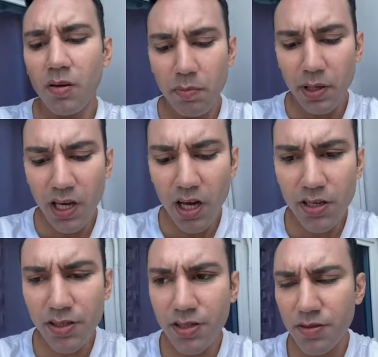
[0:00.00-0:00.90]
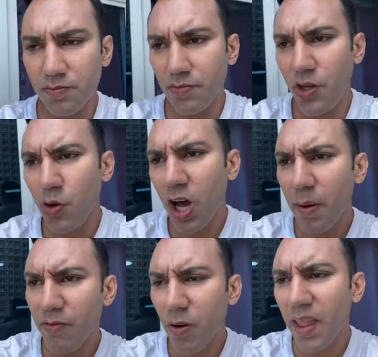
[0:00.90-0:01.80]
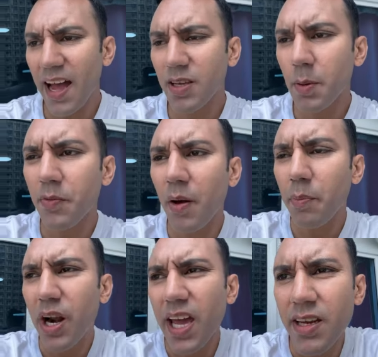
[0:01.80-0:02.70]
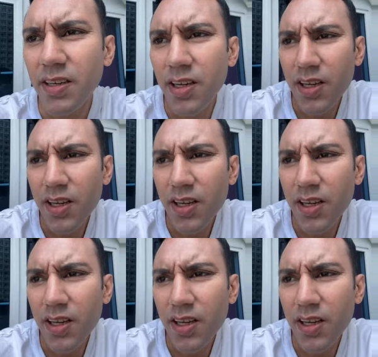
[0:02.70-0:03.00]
Because you coming from that type of upbringing,